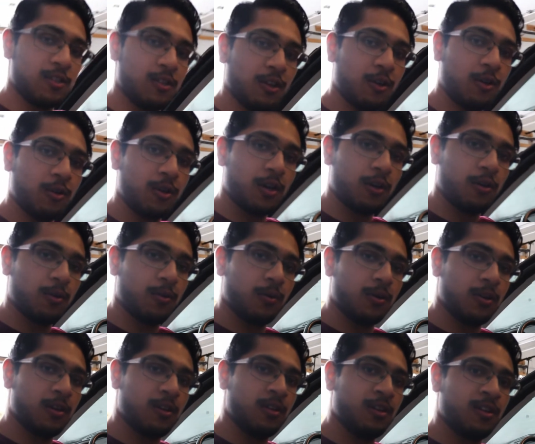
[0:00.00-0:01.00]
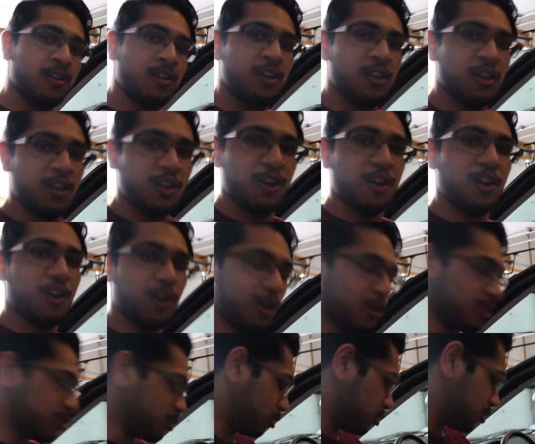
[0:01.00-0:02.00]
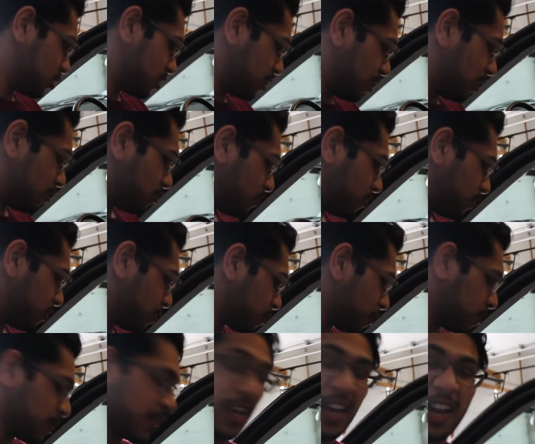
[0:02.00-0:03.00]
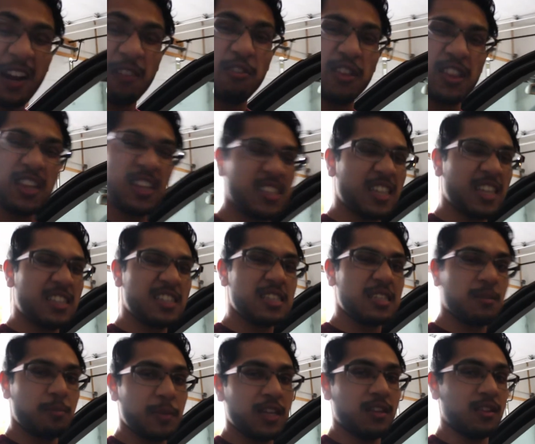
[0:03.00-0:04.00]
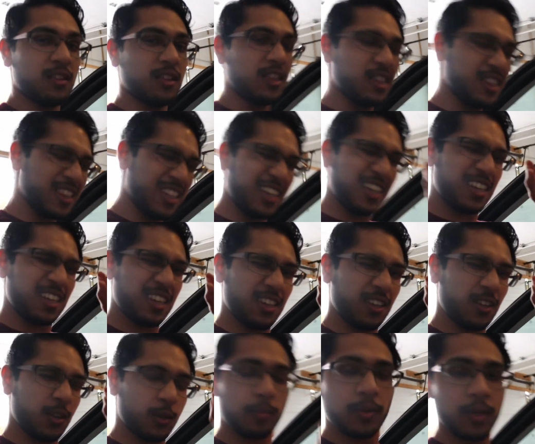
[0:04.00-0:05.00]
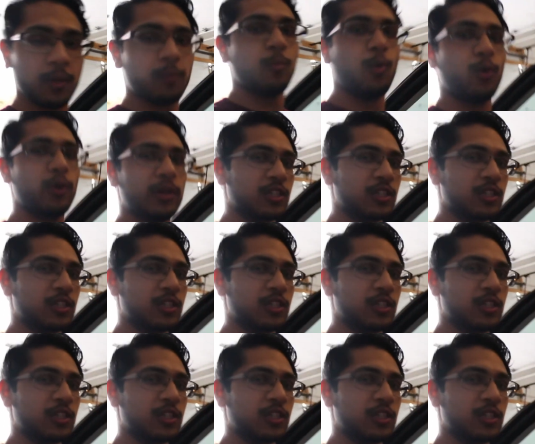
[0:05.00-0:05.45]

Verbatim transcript: logo on your stuff, everything tends to be a little bit more